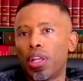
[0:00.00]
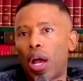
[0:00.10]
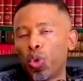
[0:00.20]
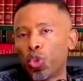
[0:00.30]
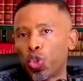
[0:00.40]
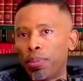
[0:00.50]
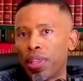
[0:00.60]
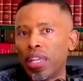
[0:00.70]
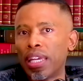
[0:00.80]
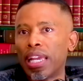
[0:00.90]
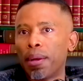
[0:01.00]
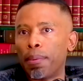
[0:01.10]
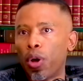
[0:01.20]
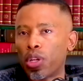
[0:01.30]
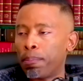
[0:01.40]
how you should be thinking
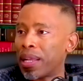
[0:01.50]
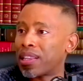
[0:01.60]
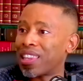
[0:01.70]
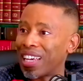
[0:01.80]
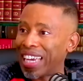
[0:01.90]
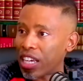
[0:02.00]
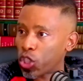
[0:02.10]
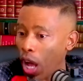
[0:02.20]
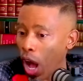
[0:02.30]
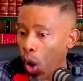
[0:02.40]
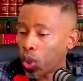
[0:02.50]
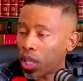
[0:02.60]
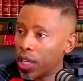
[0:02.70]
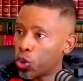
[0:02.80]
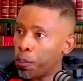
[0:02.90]
about it but the cash
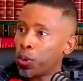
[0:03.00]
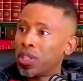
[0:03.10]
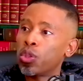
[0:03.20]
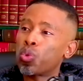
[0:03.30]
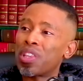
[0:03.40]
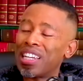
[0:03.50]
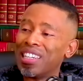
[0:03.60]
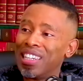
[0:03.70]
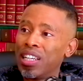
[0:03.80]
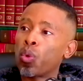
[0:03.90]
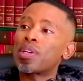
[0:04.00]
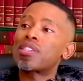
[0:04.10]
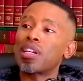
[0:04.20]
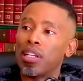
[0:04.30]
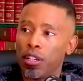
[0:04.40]
outlay to put into that deal
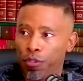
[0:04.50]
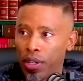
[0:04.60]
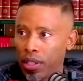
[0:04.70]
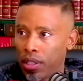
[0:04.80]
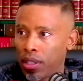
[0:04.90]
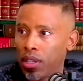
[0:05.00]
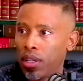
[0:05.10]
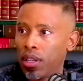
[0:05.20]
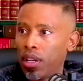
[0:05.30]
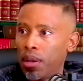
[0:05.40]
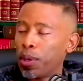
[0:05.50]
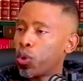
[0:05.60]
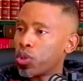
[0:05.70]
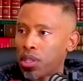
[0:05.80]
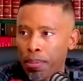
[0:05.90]
was significant
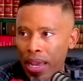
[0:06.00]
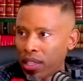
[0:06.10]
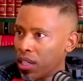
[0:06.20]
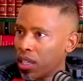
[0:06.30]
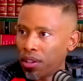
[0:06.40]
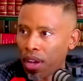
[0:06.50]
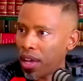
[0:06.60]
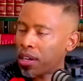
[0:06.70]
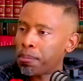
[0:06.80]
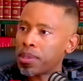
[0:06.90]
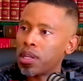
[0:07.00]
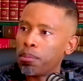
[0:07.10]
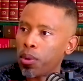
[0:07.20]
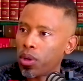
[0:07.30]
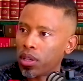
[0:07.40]
because the bank didn't give a
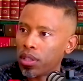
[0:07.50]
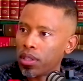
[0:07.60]
100% bond